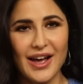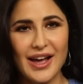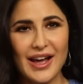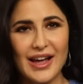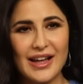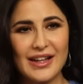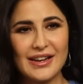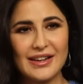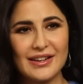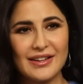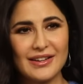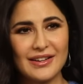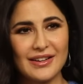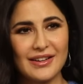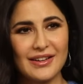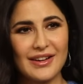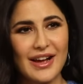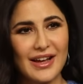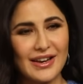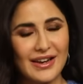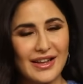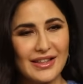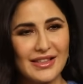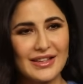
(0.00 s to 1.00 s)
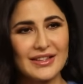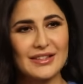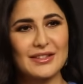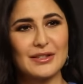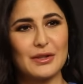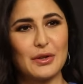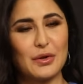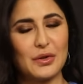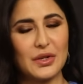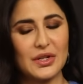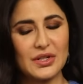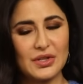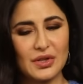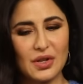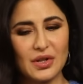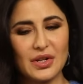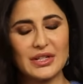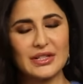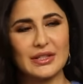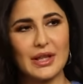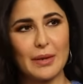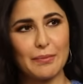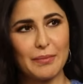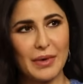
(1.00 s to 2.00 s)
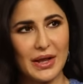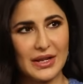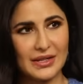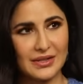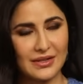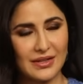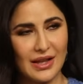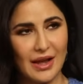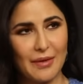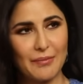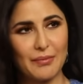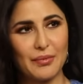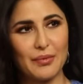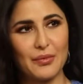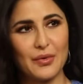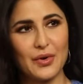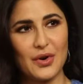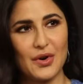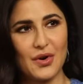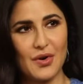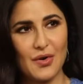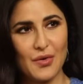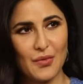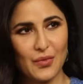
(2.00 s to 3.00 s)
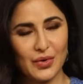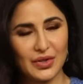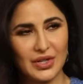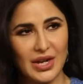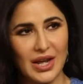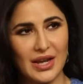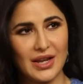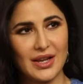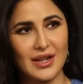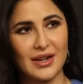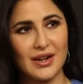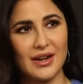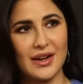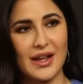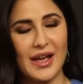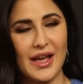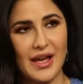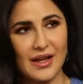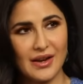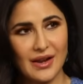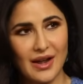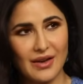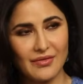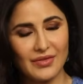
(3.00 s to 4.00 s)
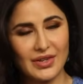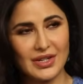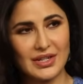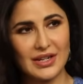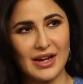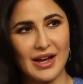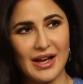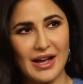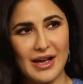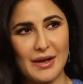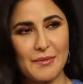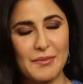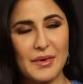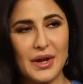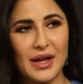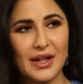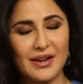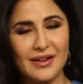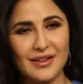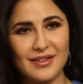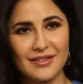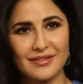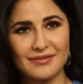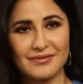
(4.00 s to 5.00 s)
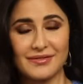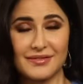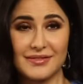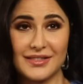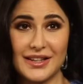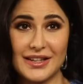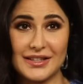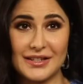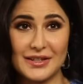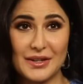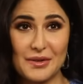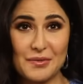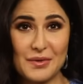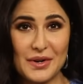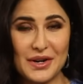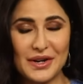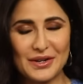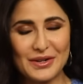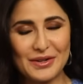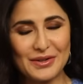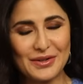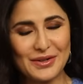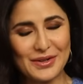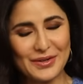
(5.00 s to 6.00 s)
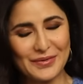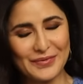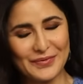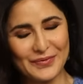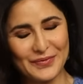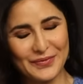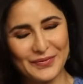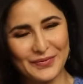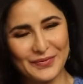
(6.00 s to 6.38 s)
And I think slowly, step by step, we're taking it ahead every time, and let's see where it goes.